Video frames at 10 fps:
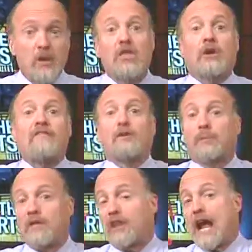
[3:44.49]
you either have to
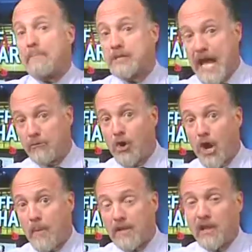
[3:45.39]
believe that I am dead
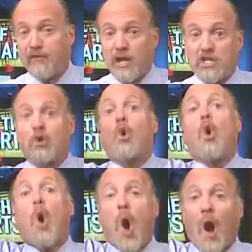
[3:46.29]
wrong about deflation
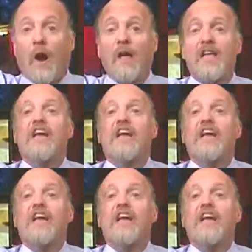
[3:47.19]
or